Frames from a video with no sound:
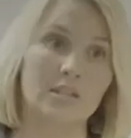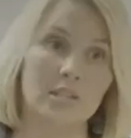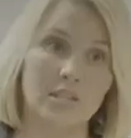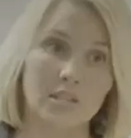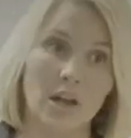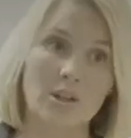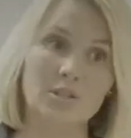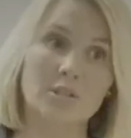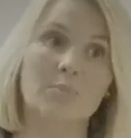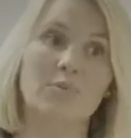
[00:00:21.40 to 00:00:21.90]
be
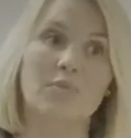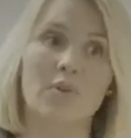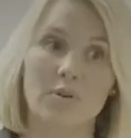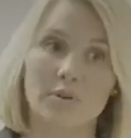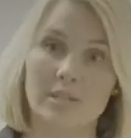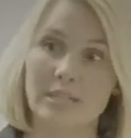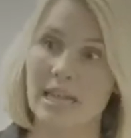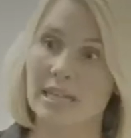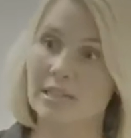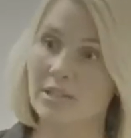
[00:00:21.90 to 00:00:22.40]

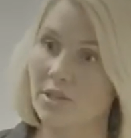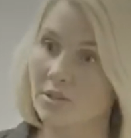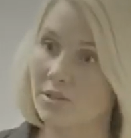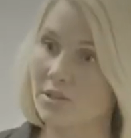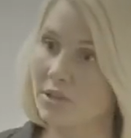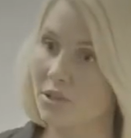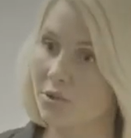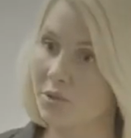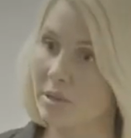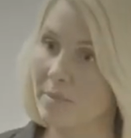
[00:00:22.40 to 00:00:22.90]
applied to
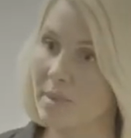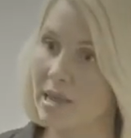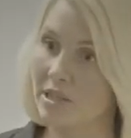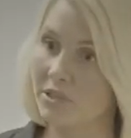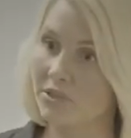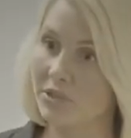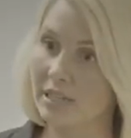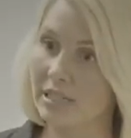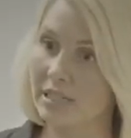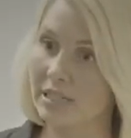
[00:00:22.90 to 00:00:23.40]
improve success